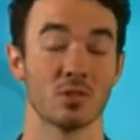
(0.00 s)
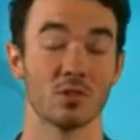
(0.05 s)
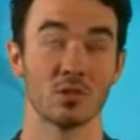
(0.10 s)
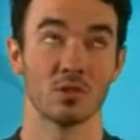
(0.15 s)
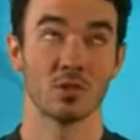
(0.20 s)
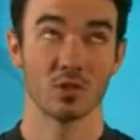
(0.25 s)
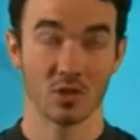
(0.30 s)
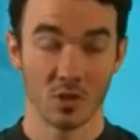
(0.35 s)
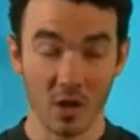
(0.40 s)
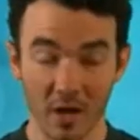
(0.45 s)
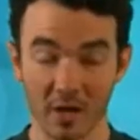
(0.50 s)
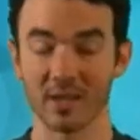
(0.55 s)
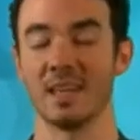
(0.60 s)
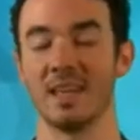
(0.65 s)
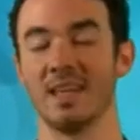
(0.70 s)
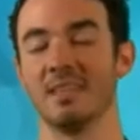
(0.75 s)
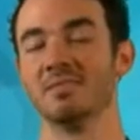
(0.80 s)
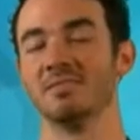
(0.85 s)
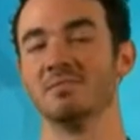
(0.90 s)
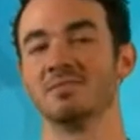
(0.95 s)

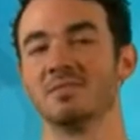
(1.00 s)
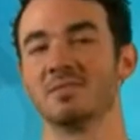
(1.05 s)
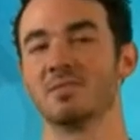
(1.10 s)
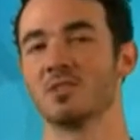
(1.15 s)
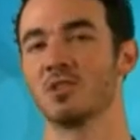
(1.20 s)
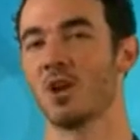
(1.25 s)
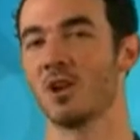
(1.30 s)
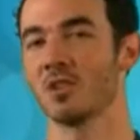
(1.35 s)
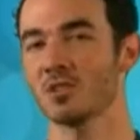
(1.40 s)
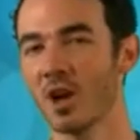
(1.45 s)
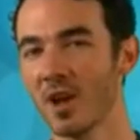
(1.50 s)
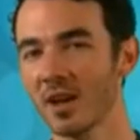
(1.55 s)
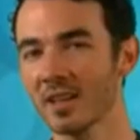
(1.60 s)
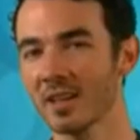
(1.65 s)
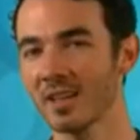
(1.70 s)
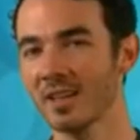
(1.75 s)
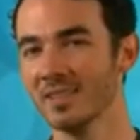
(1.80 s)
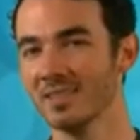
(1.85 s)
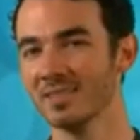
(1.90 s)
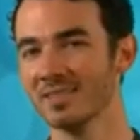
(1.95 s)
Chachaki.
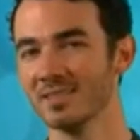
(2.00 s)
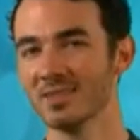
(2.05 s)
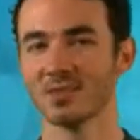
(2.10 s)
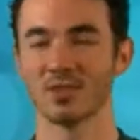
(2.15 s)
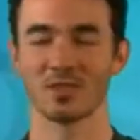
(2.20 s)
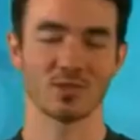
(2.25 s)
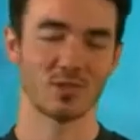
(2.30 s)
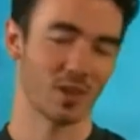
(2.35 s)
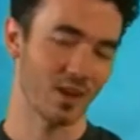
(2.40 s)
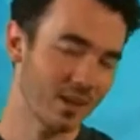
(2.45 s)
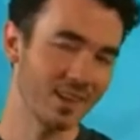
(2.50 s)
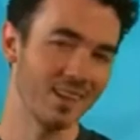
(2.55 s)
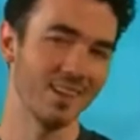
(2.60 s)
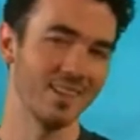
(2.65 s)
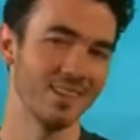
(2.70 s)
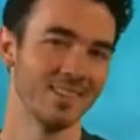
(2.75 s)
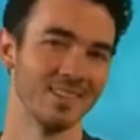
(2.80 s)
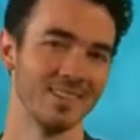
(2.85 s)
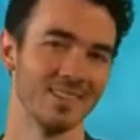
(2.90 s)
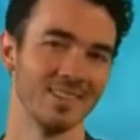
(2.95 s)
Chachaki?
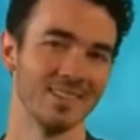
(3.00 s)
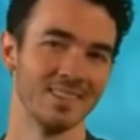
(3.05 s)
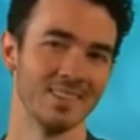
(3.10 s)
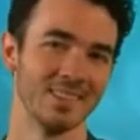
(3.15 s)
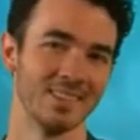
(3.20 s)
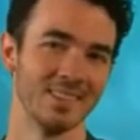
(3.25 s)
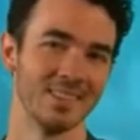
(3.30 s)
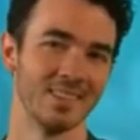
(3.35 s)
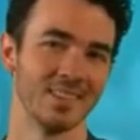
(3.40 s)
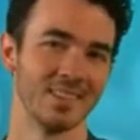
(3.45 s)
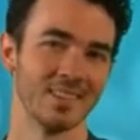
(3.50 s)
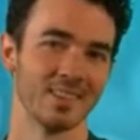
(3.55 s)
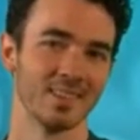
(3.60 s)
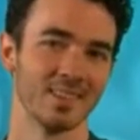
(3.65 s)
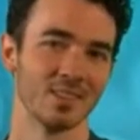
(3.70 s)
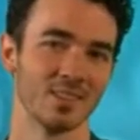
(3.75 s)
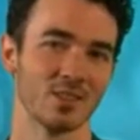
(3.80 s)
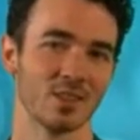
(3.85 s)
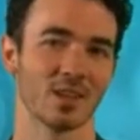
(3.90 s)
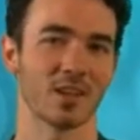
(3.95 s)
Chachaki?
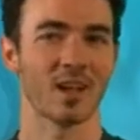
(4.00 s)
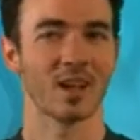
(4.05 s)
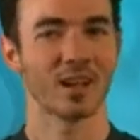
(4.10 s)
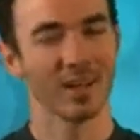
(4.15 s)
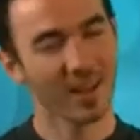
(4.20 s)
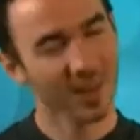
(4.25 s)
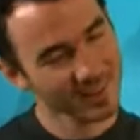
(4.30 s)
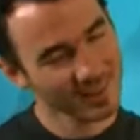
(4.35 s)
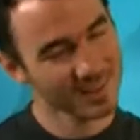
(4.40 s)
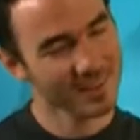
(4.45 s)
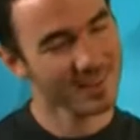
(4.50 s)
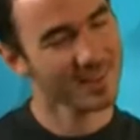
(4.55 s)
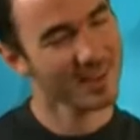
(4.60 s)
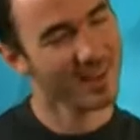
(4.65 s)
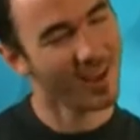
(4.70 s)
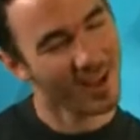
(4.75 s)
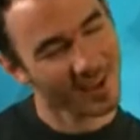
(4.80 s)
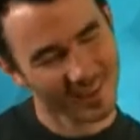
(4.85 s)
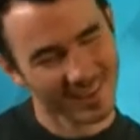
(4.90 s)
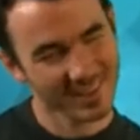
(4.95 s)
Chakaka?
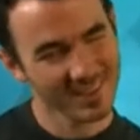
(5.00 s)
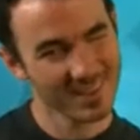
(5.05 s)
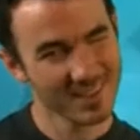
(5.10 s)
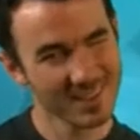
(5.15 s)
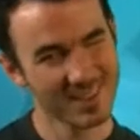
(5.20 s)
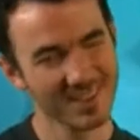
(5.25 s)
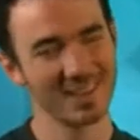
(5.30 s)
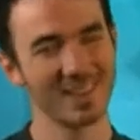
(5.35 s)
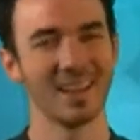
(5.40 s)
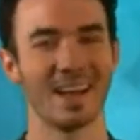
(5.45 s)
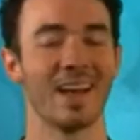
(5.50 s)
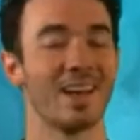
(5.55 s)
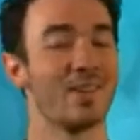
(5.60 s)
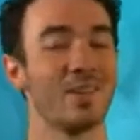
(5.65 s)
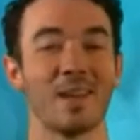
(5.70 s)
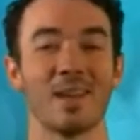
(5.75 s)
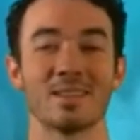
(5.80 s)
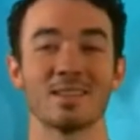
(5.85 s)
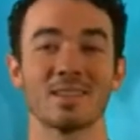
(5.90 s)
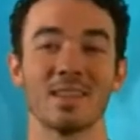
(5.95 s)
I don't
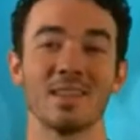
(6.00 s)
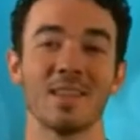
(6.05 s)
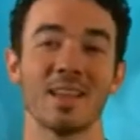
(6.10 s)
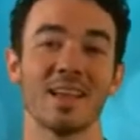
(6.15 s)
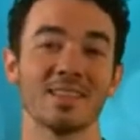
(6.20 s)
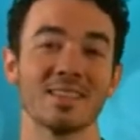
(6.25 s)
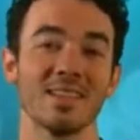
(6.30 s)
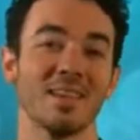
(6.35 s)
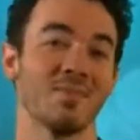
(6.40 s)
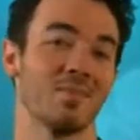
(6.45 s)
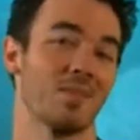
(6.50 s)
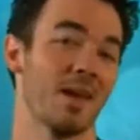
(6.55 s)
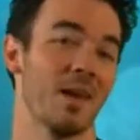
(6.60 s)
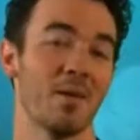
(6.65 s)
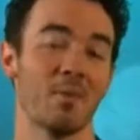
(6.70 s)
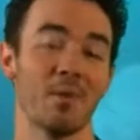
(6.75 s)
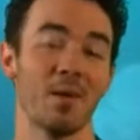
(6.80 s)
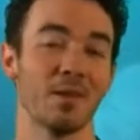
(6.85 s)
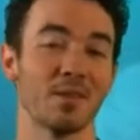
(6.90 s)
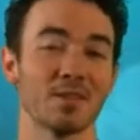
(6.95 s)
know how to say the last name. I
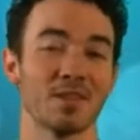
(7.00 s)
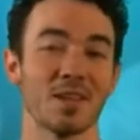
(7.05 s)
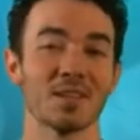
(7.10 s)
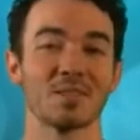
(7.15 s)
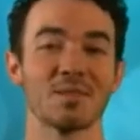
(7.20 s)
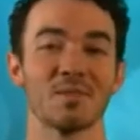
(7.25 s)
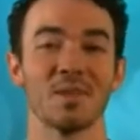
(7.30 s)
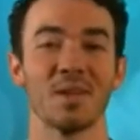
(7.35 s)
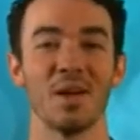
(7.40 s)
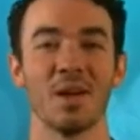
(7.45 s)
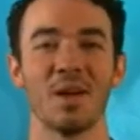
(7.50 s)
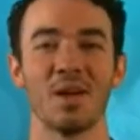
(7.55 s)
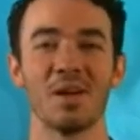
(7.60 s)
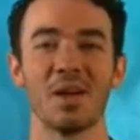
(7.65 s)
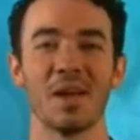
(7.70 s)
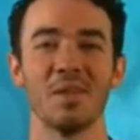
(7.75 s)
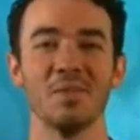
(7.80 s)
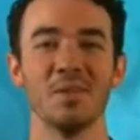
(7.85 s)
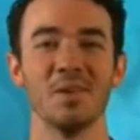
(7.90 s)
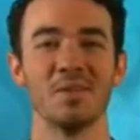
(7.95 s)
apologize. All
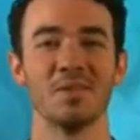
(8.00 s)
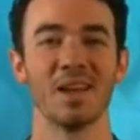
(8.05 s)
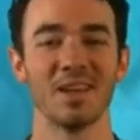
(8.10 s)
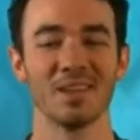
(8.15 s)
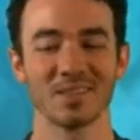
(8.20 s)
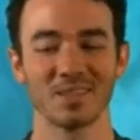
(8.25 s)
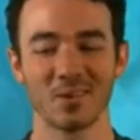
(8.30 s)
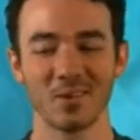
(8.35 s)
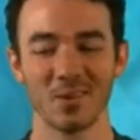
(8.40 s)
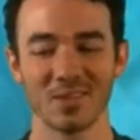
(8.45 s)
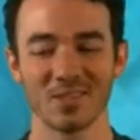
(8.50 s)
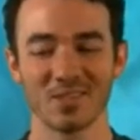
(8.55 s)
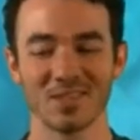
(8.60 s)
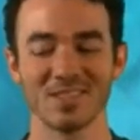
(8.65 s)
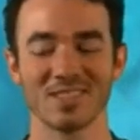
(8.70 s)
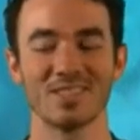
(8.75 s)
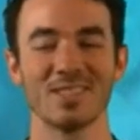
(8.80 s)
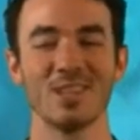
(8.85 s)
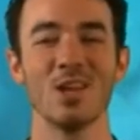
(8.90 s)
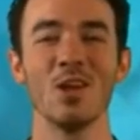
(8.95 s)
right, moving on to
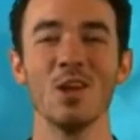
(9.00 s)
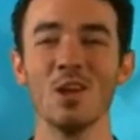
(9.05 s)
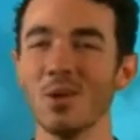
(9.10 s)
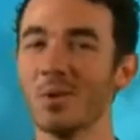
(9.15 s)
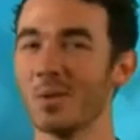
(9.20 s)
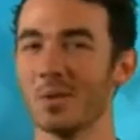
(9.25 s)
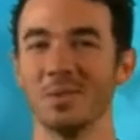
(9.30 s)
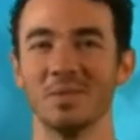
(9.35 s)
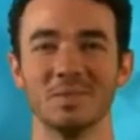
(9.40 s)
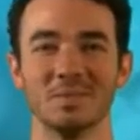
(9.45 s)
question 2.